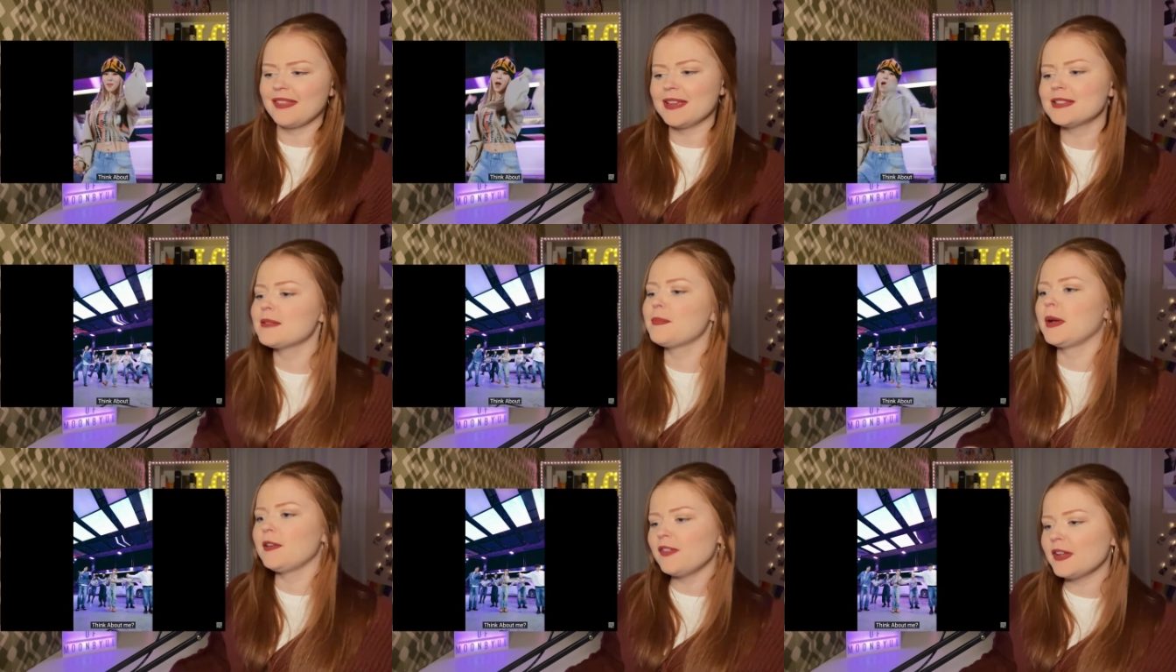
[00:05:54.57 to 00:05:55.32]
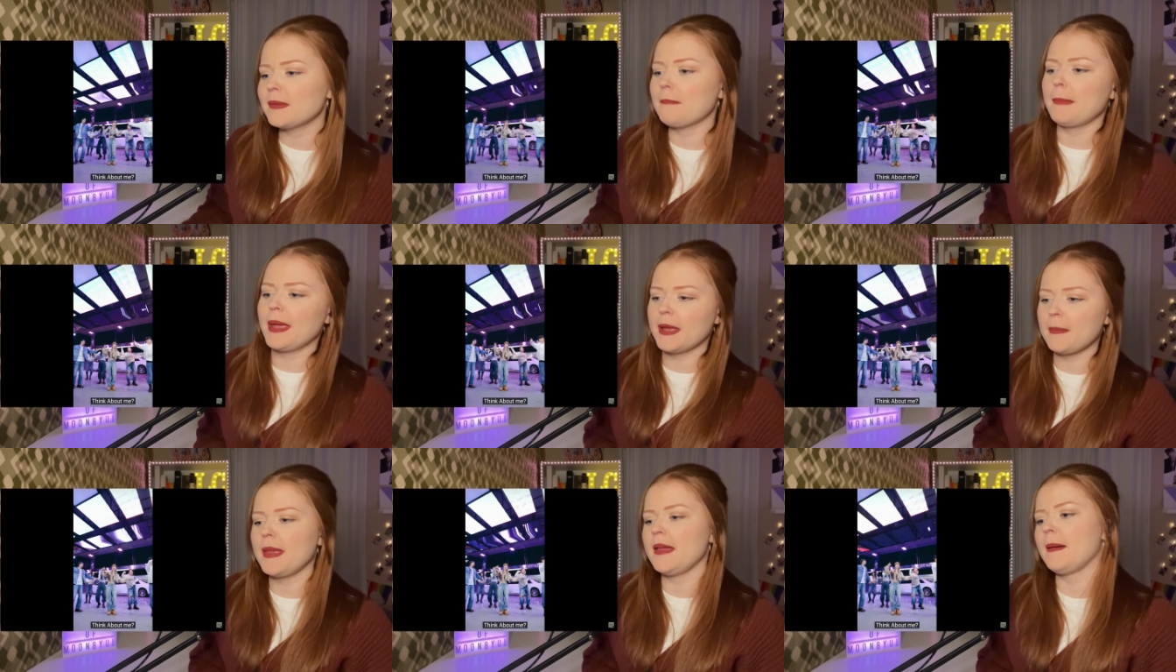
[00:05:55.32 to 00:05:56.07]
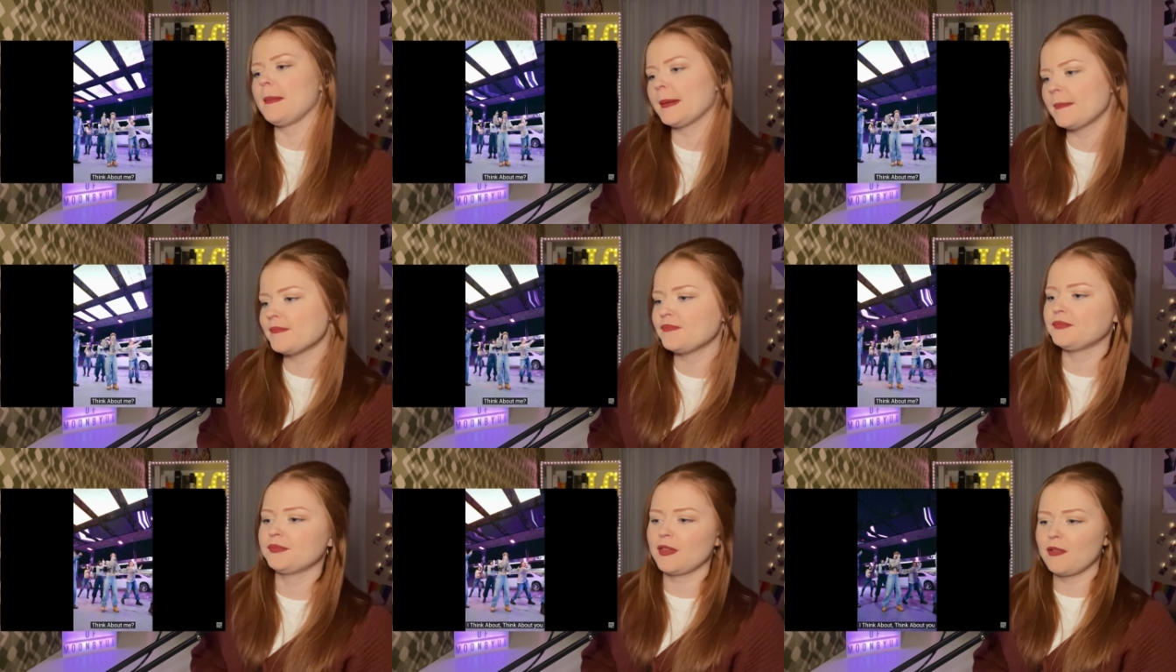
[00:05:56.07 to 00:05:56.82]
It's the perfect pick me up
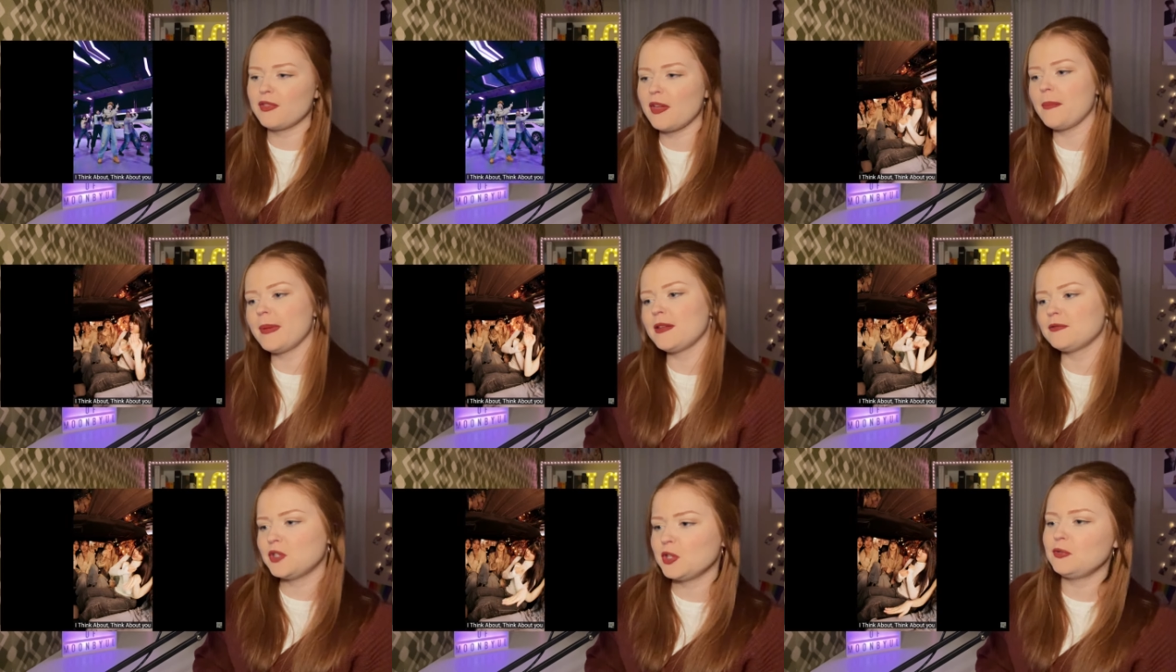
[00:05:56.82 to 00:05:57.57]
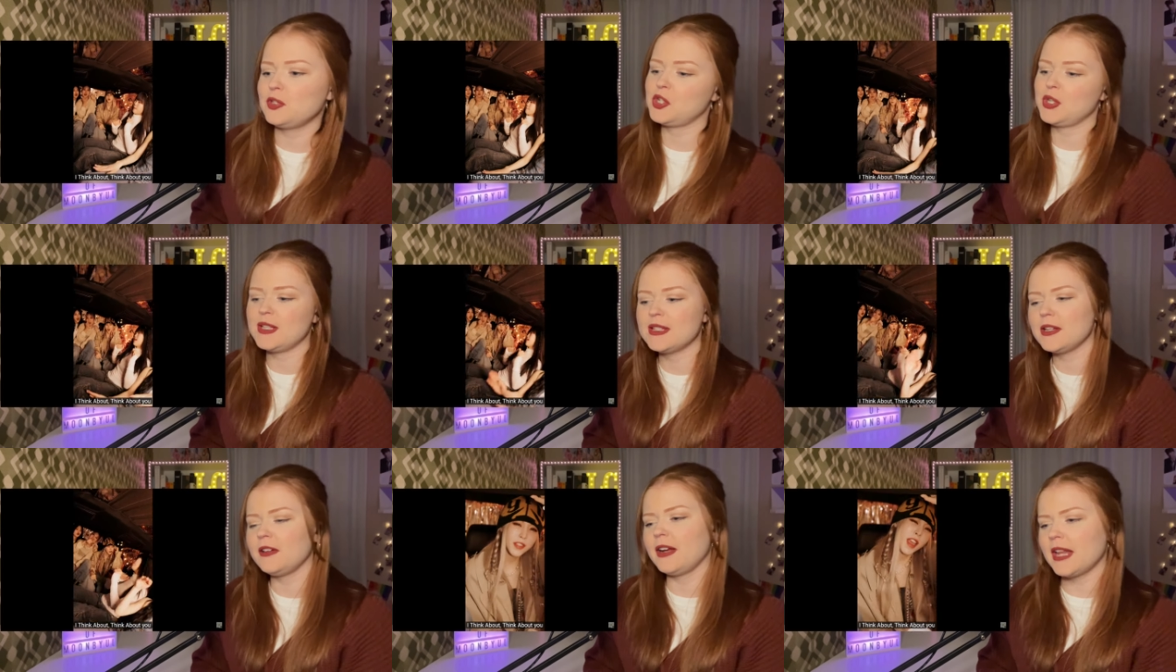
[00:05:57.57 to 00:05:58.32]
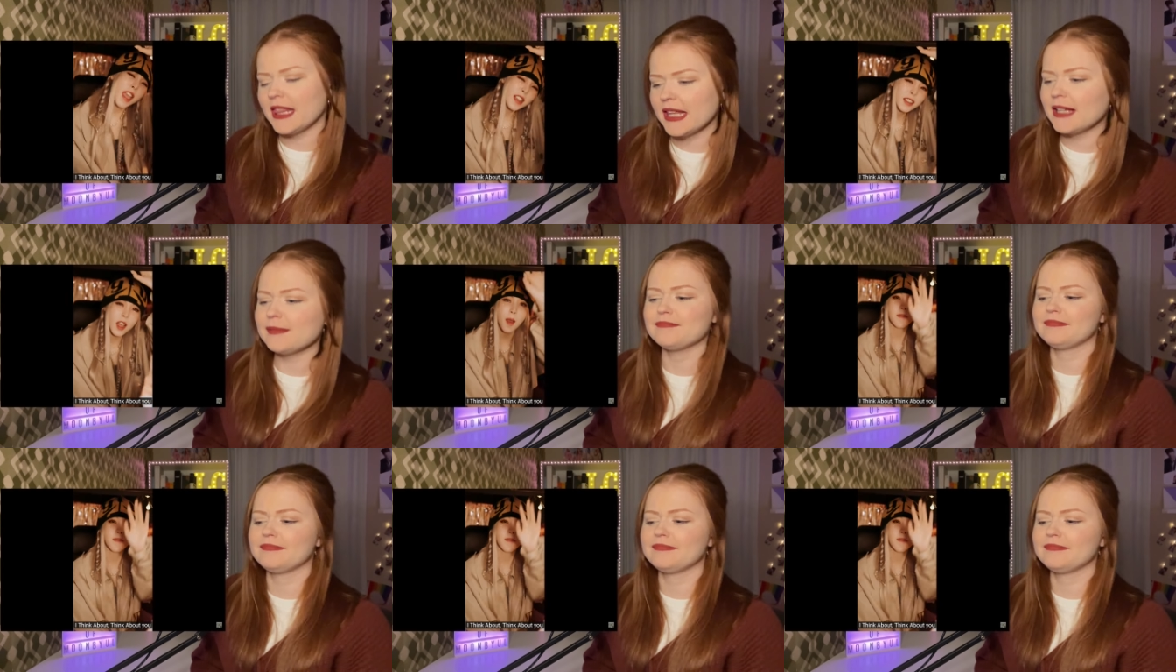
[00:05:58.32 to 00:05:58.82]
without being too cheesy or anything.